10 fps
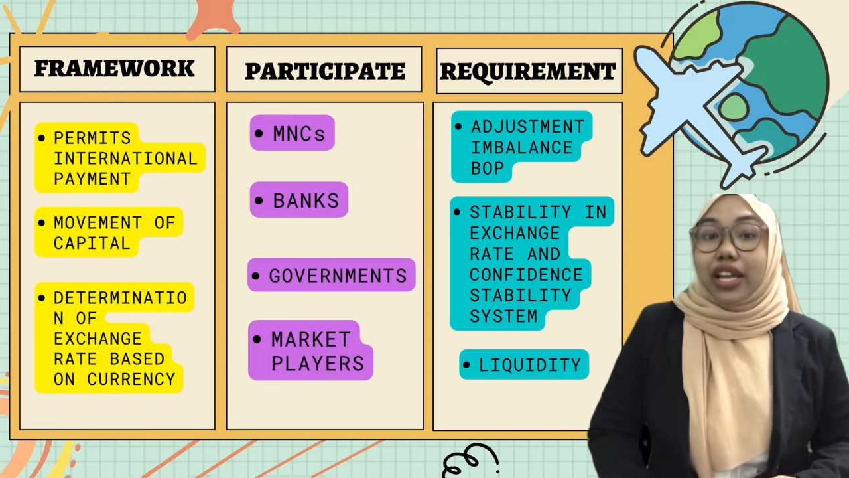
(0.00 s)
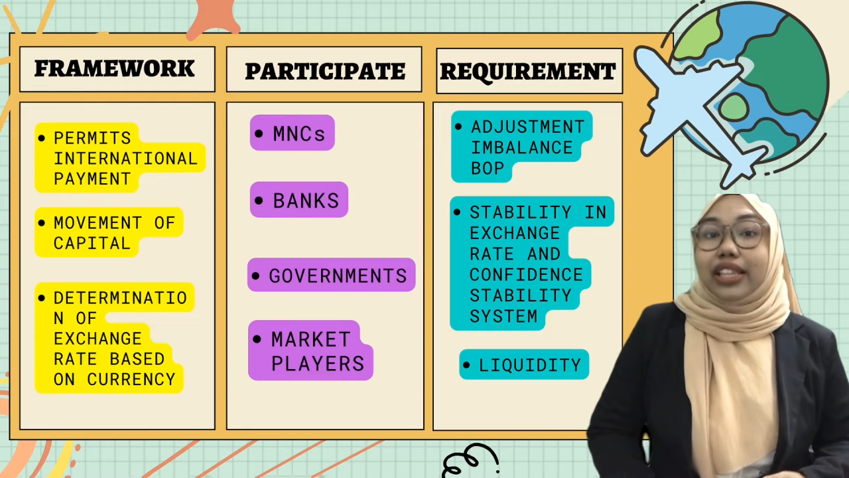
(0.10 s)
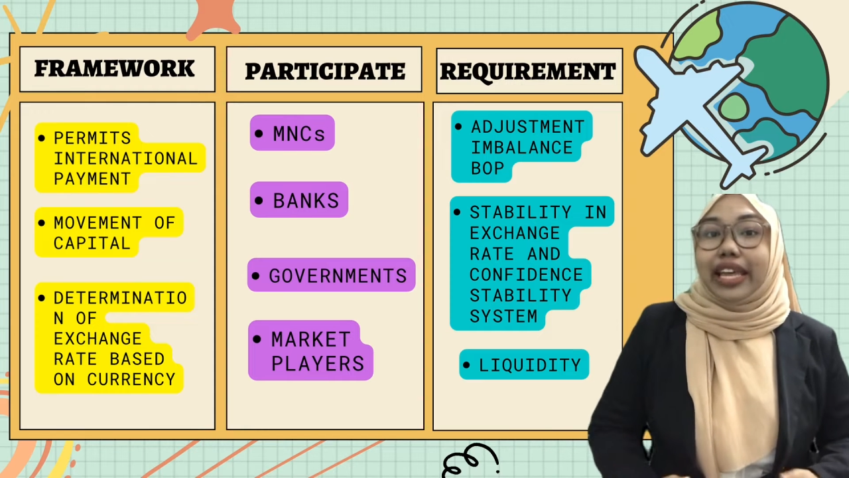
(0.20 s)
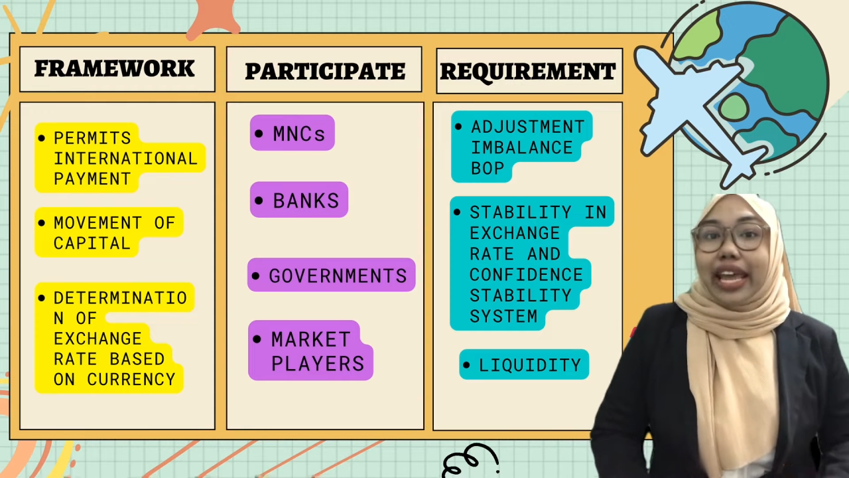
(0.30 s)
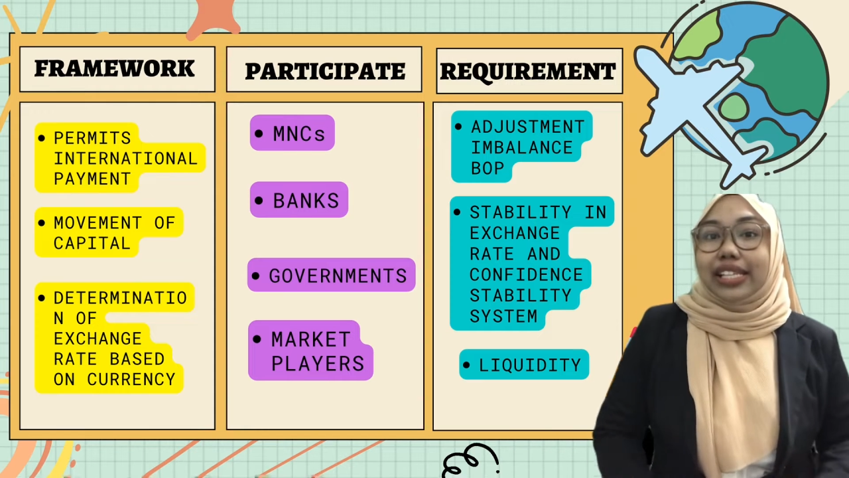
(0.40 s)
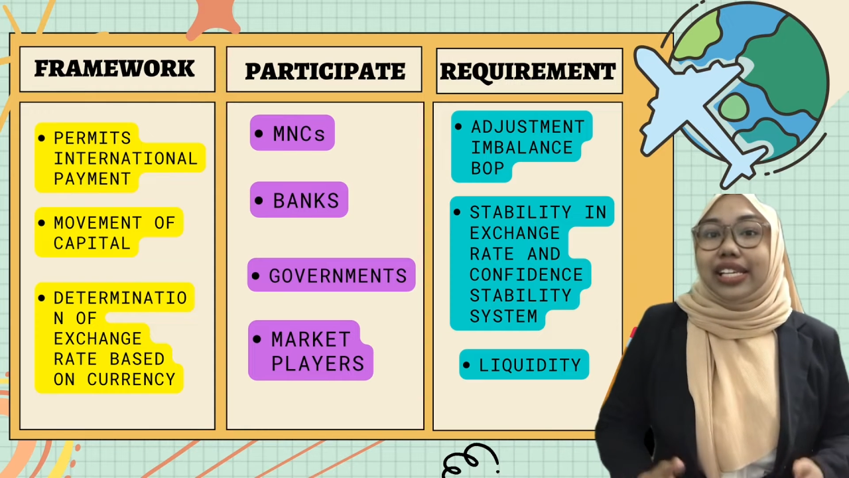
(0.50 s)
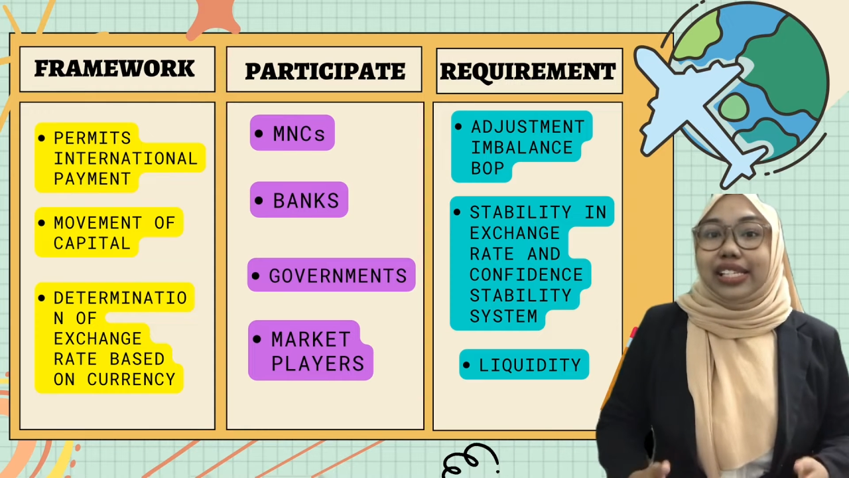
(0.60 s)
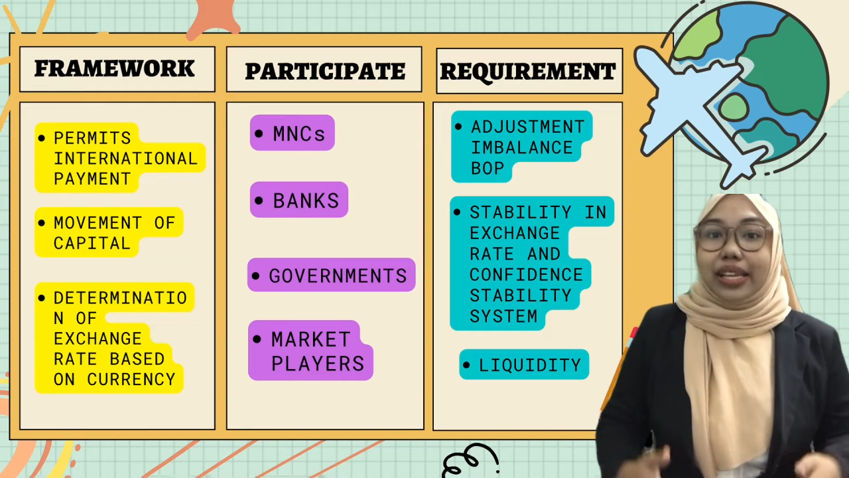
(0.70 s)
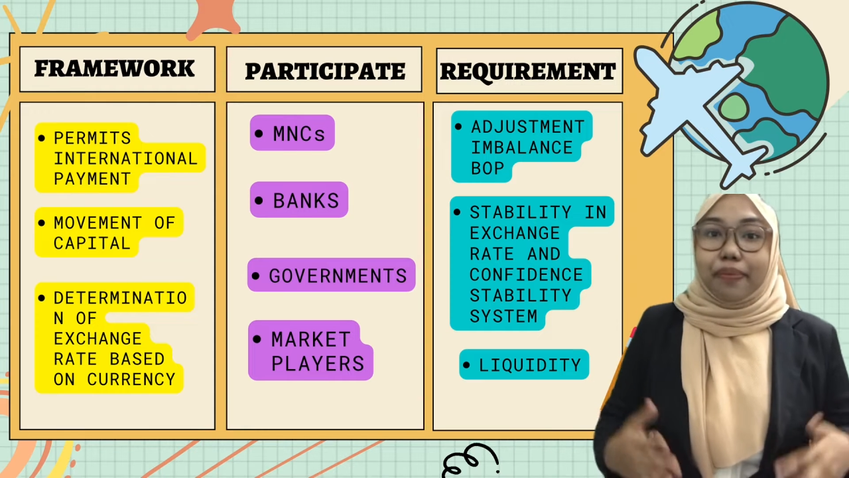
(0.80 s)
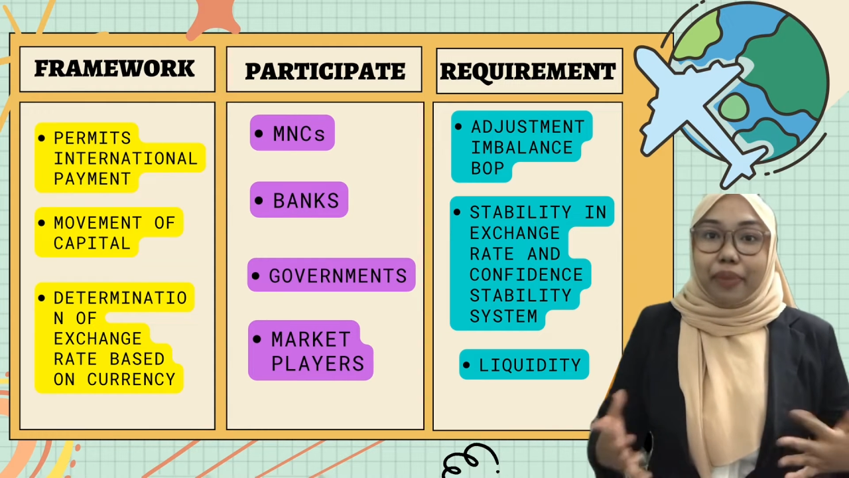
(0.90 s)
They
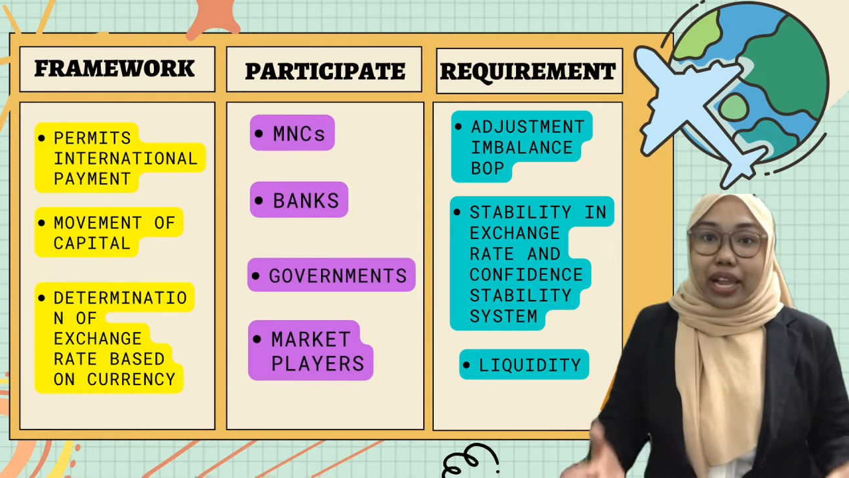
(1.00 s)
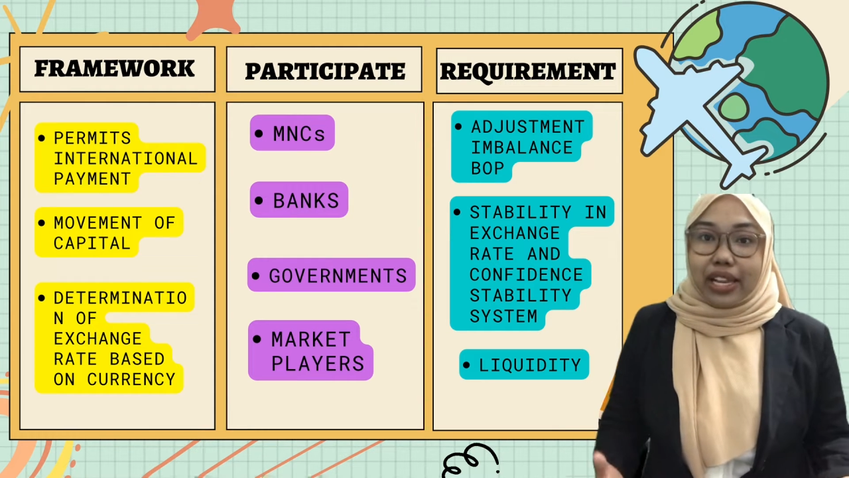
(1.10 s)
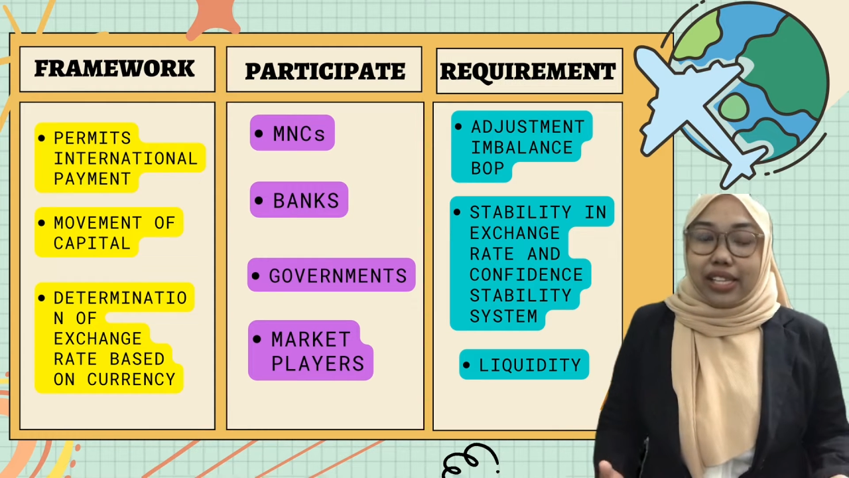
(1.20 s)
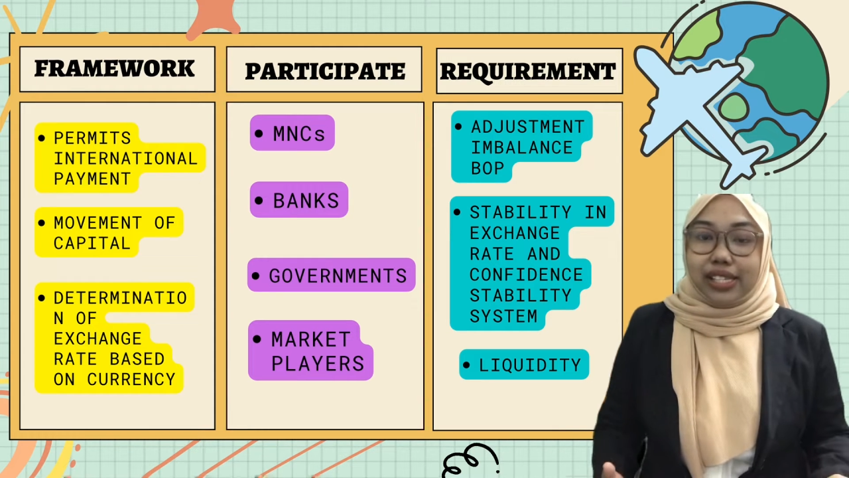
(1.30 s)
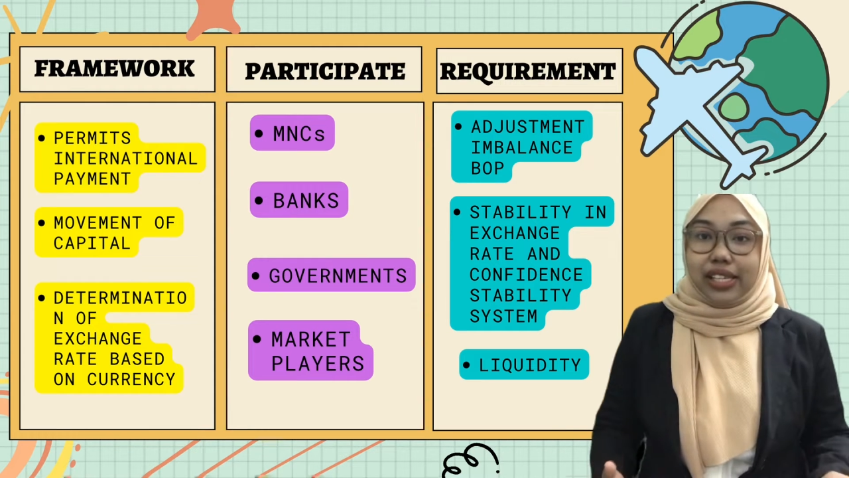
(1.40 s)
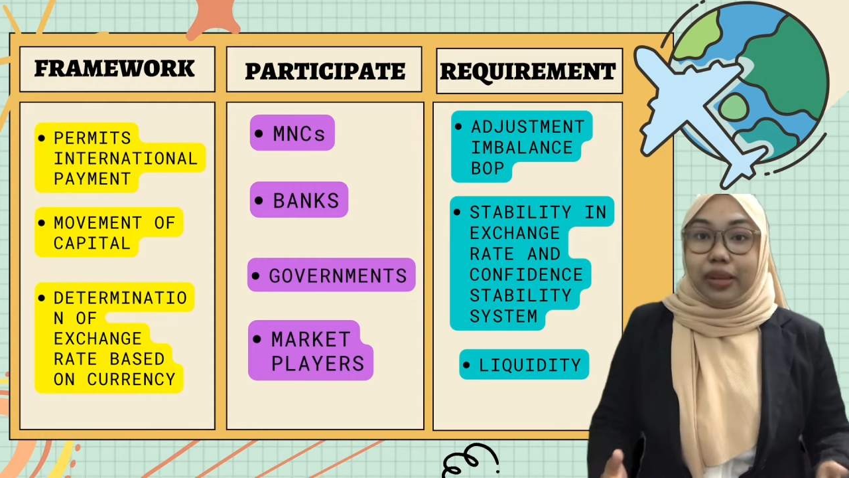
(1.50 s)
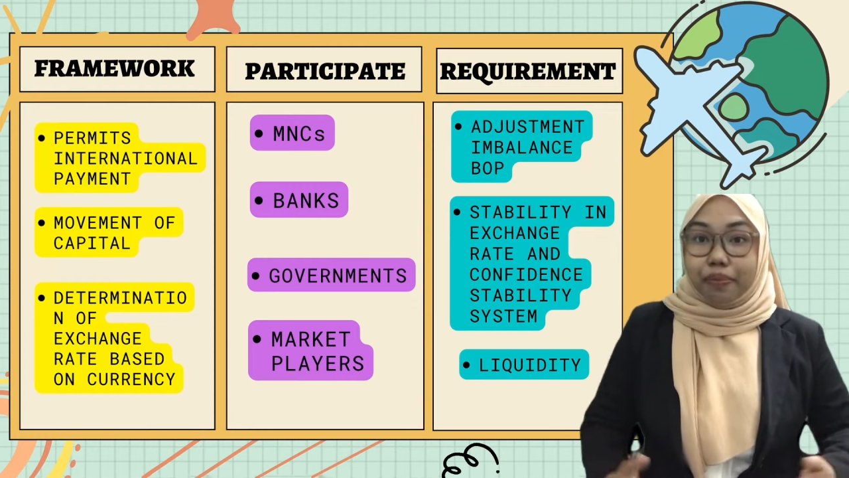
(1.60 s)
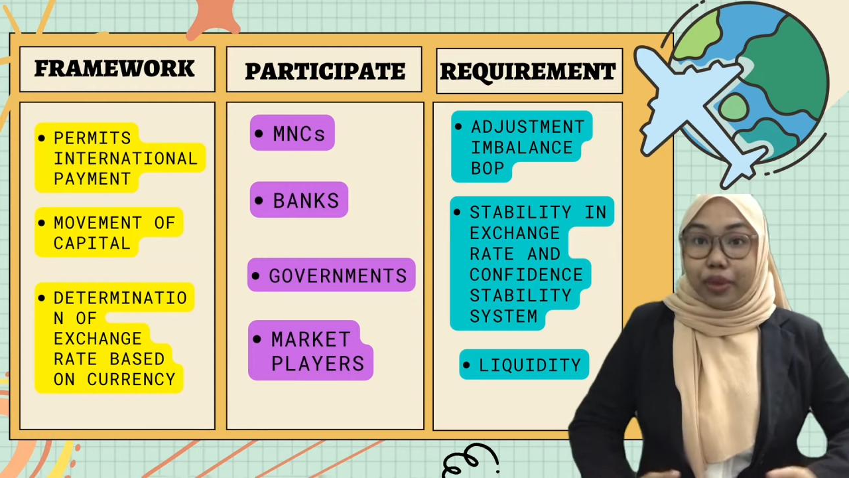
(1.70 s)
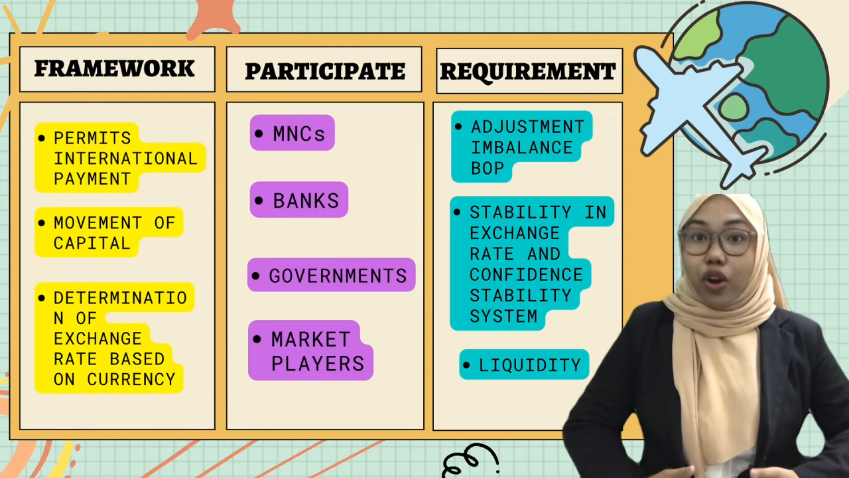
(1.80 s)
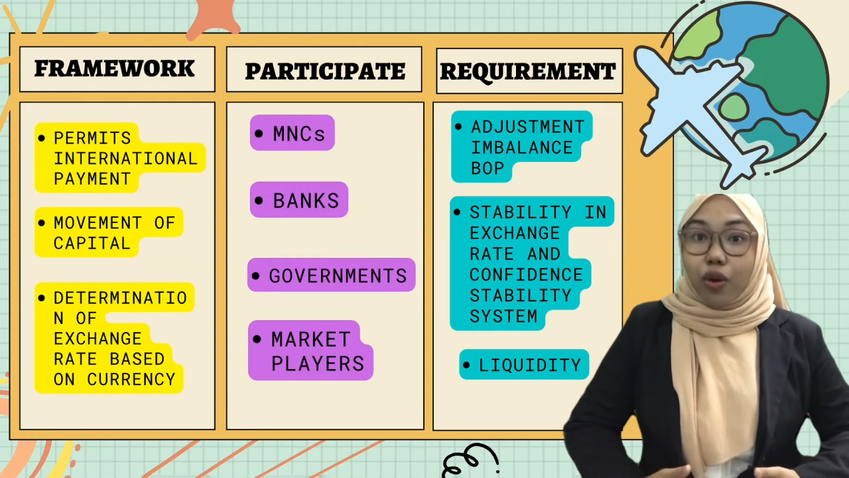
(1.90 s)
adjust imbalance
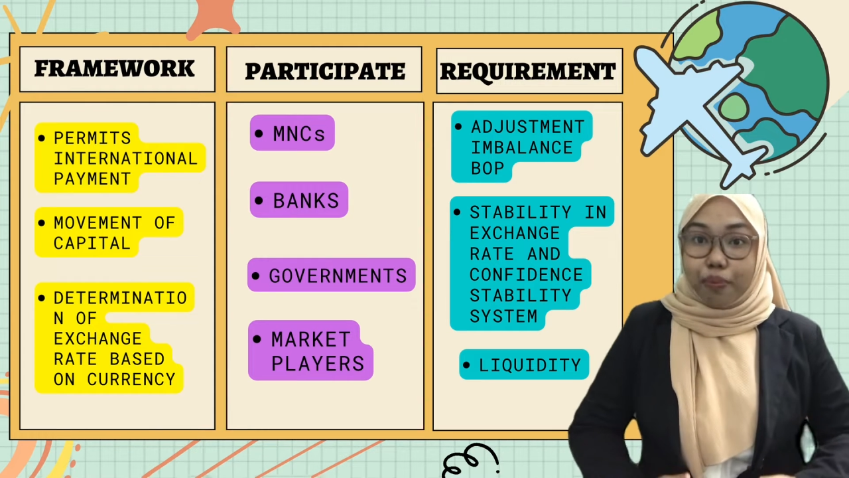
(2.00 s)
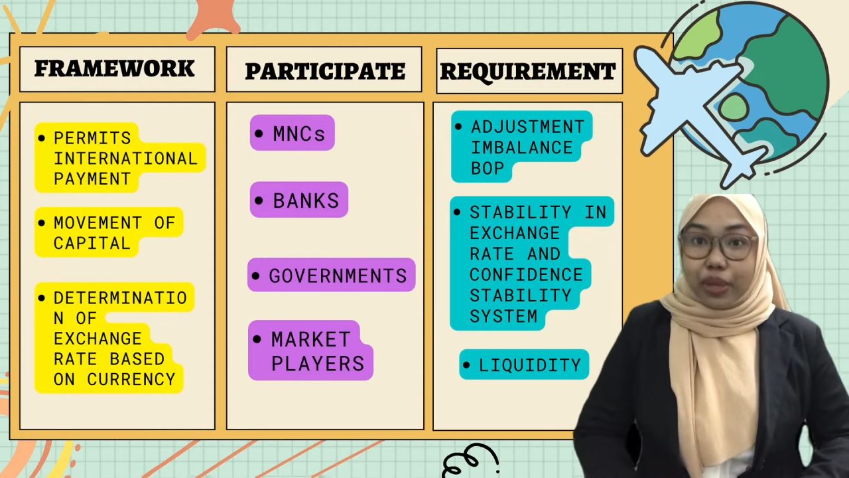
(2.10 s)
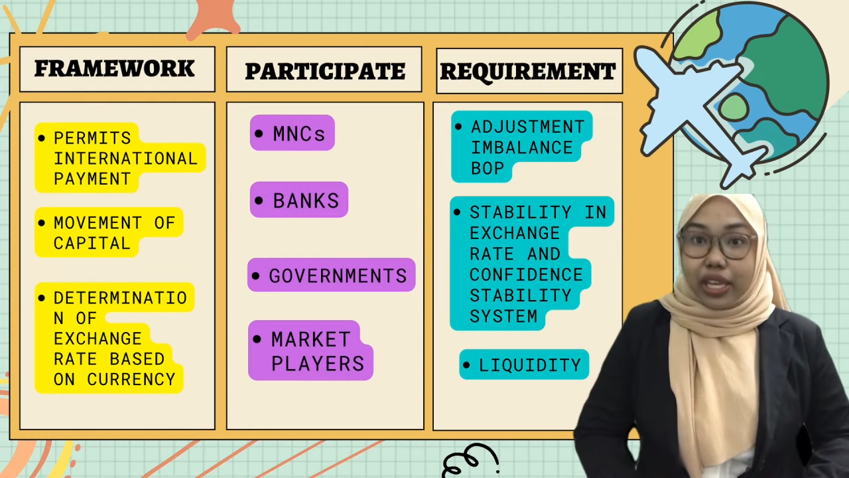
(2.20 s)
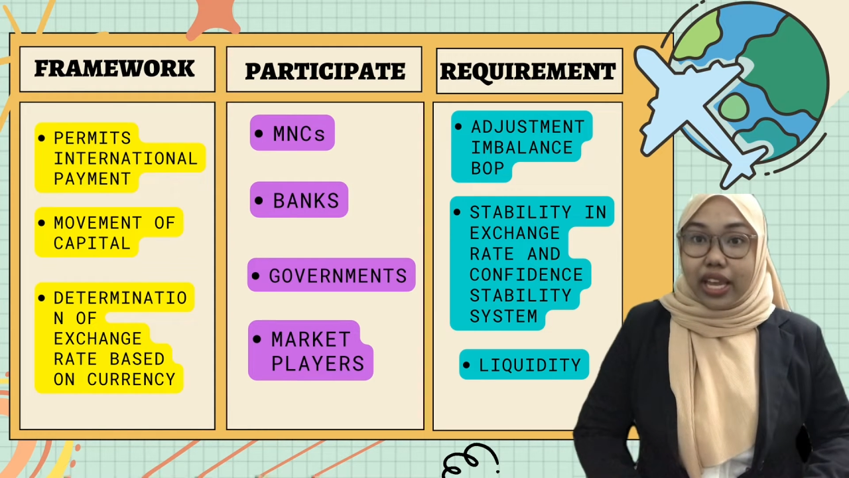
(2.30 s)
in BOP